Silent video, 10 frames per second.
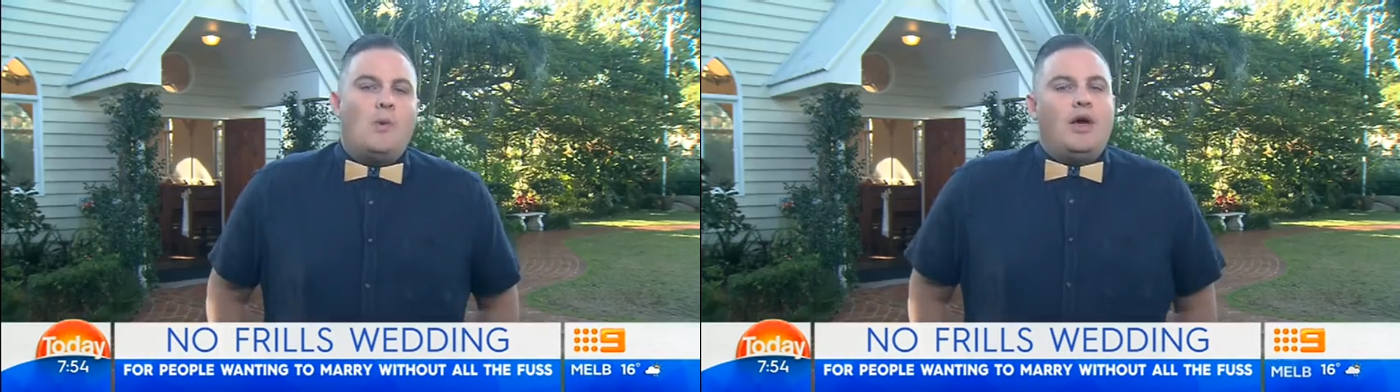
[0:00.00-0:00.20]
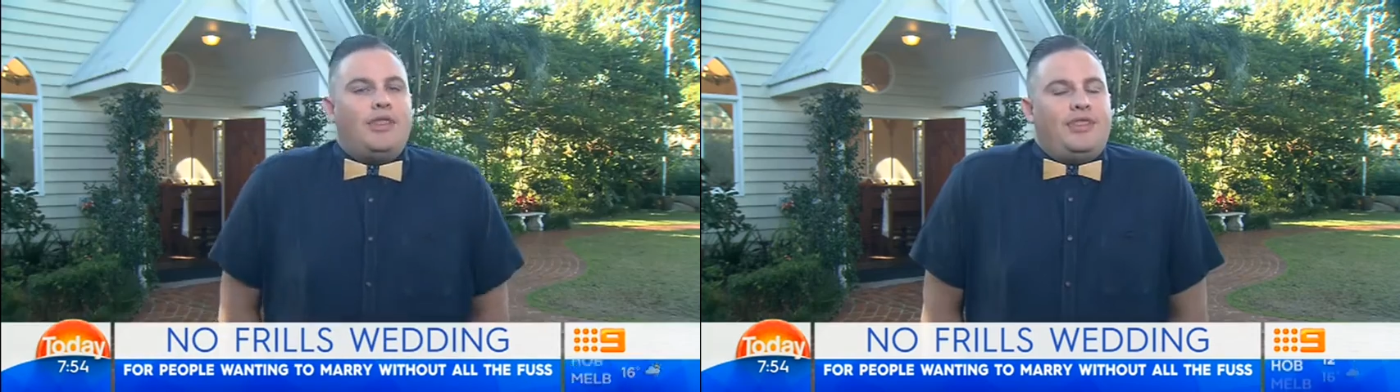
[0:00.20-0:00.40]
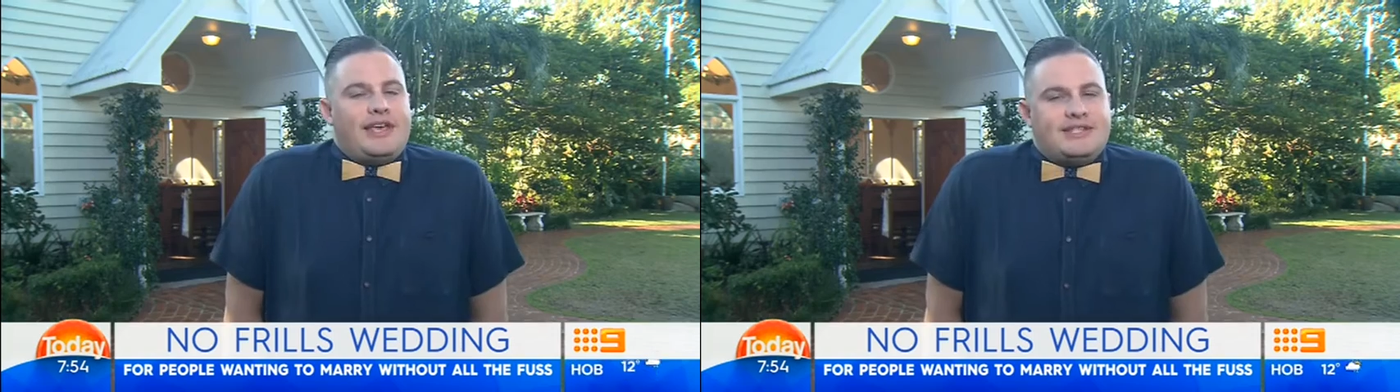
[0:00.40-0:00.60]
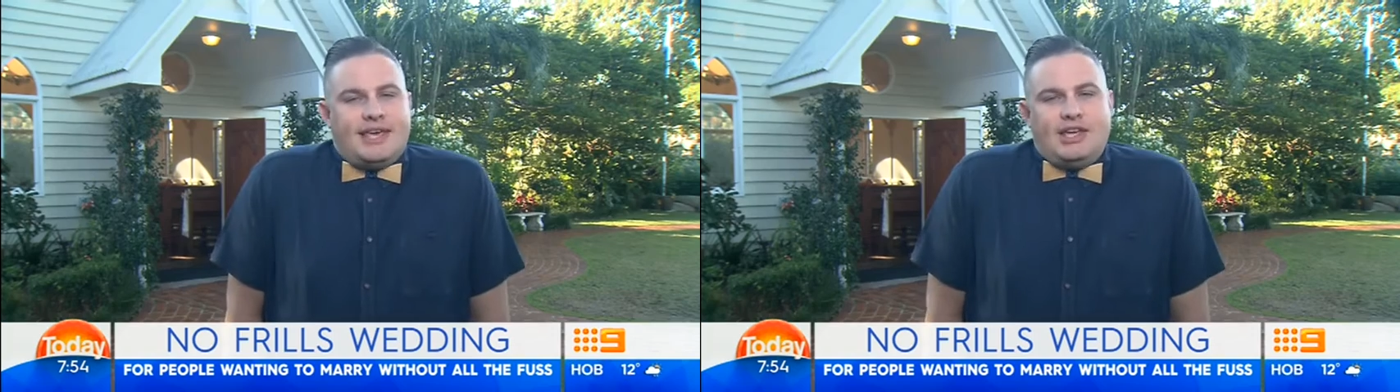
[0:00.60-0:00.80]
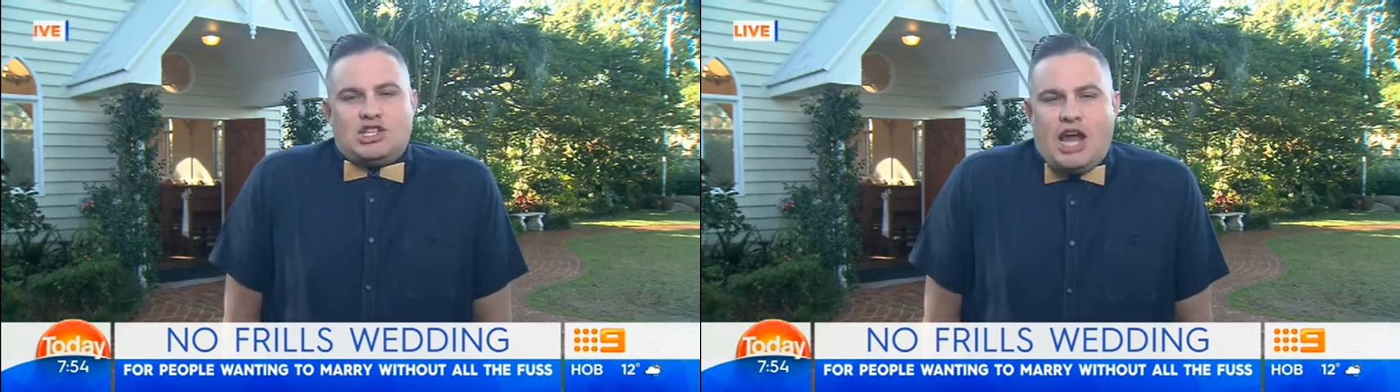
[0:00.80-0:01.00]
Well, they
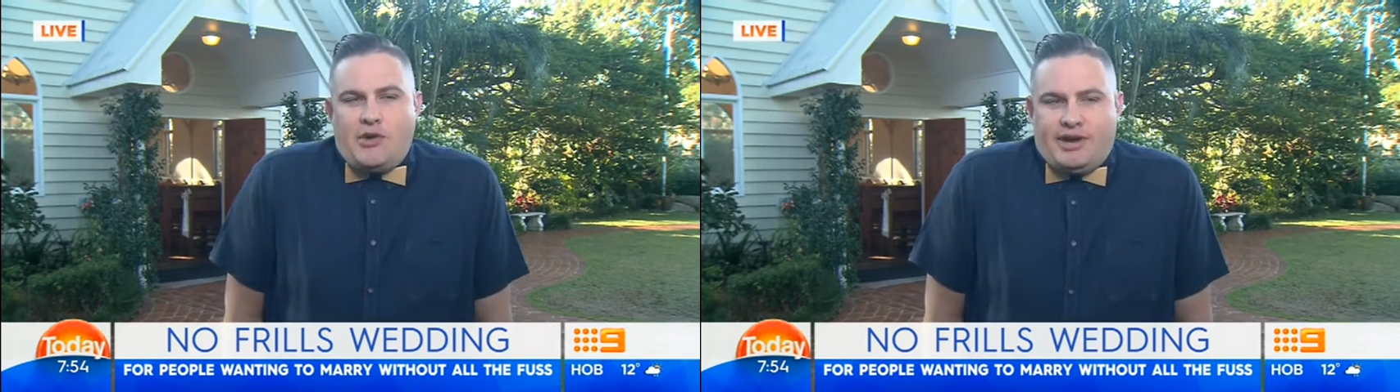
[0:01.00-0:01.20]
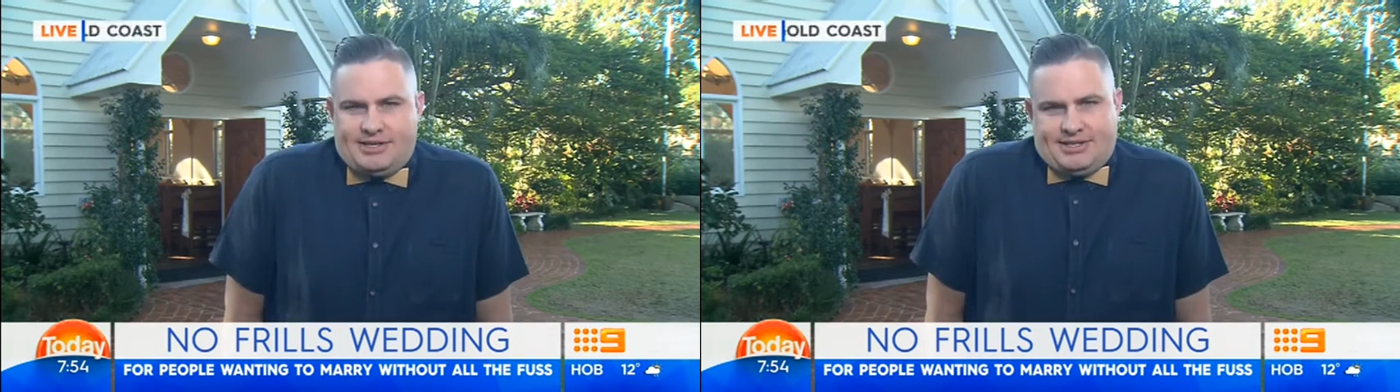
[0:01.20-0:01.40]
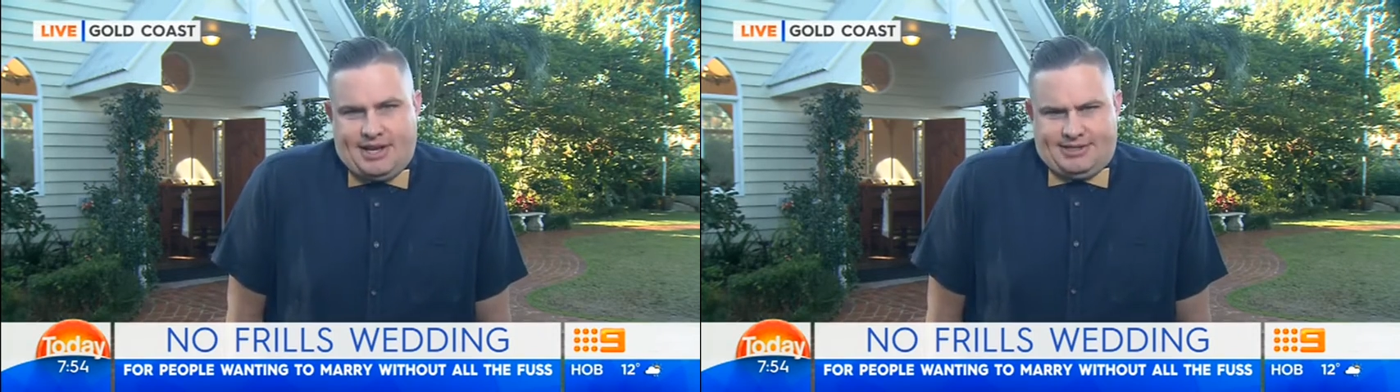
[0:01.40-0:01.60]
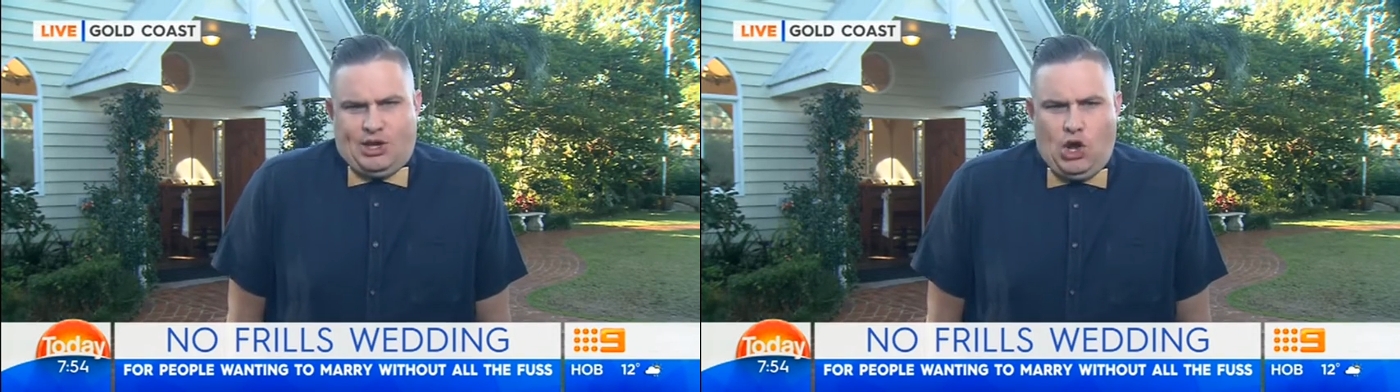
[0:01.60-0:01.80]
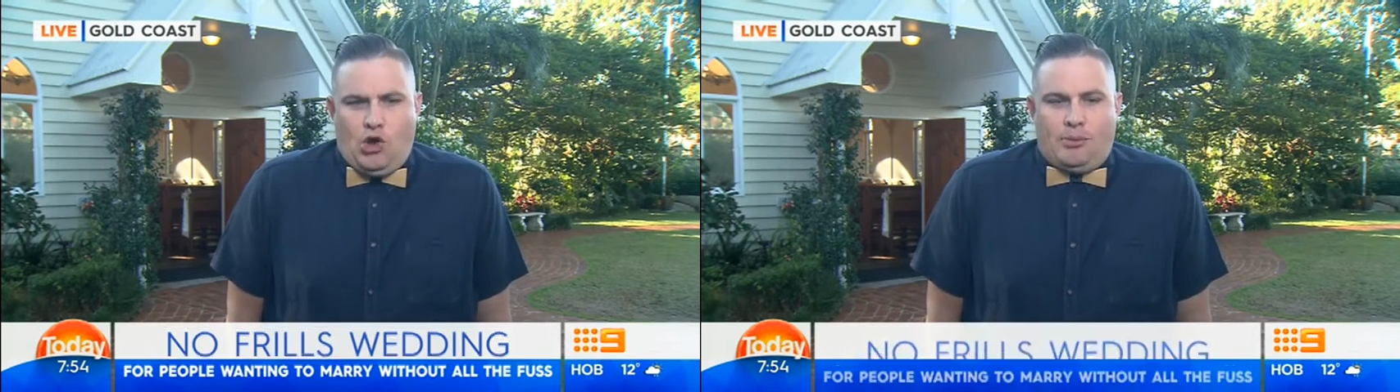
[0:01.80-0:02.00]
say charity starts
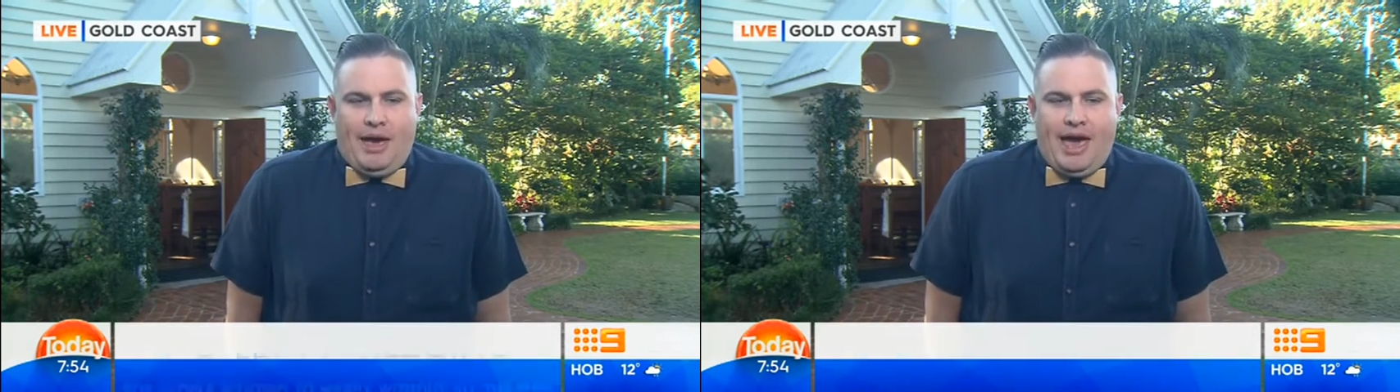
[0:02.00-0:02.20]
at home,